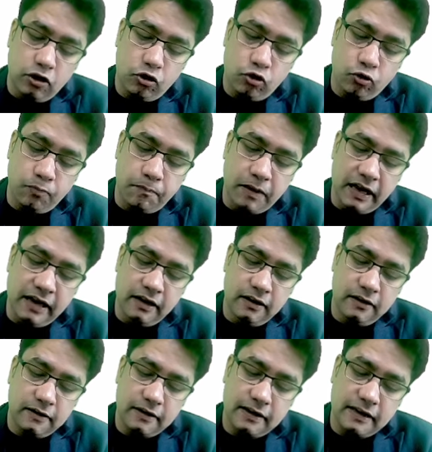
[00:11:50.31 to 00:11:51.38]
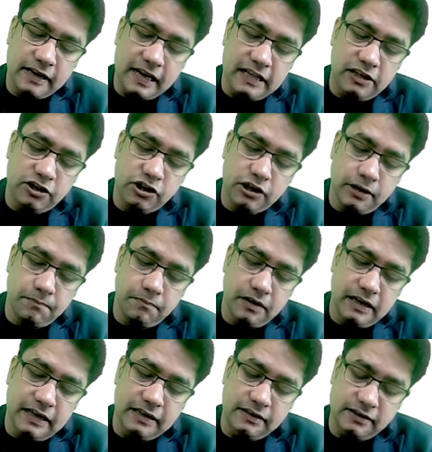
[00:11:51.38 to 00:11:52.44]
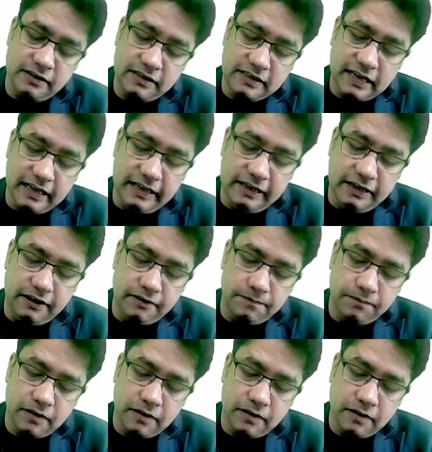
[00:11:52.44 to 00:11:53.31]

to bring calcium inside.